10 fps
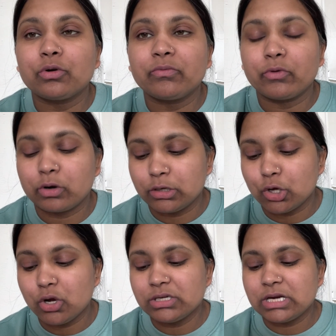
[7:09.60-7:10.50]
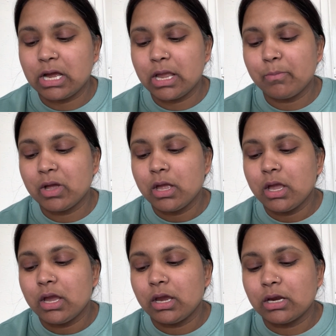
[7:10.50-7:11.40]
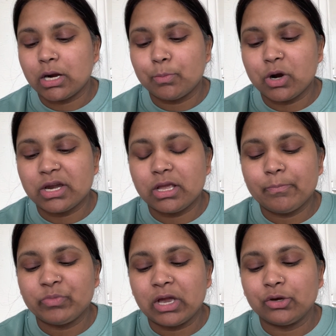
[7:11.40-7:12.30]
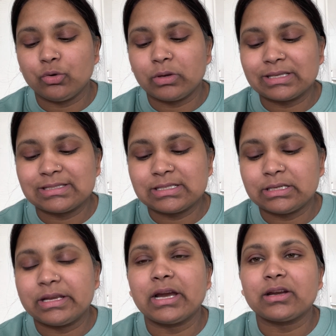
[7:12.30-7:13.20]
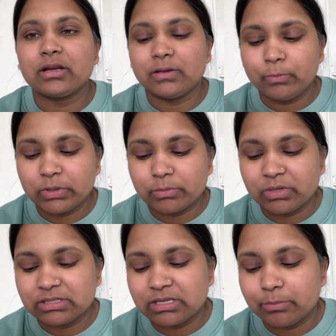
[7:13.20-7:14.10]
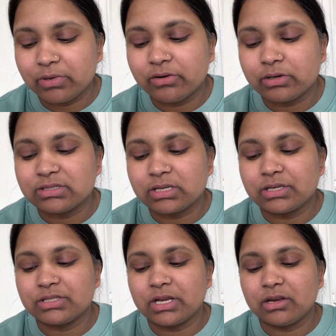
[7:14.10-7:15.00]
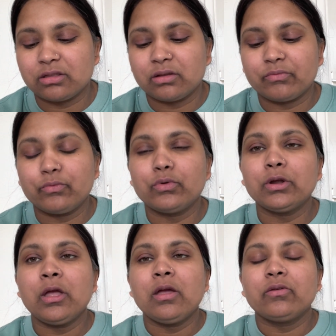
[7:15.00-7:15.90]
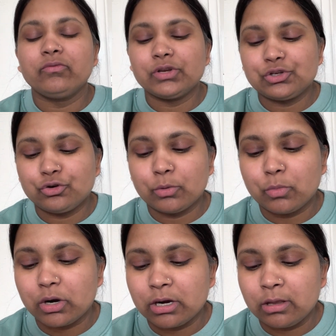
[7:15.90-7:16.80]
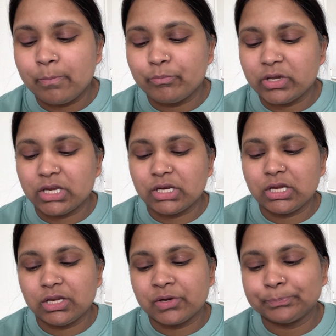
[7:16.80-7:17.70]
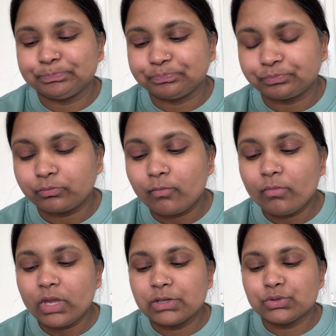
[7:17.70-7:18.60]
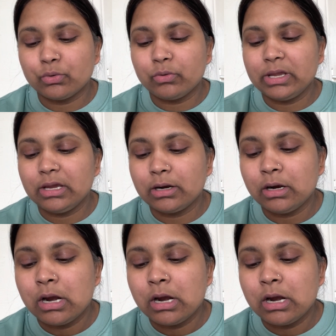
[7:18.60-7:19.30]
for a long time in our body, and you can still get other vitamins and minerals contained in the food which your body may need. So here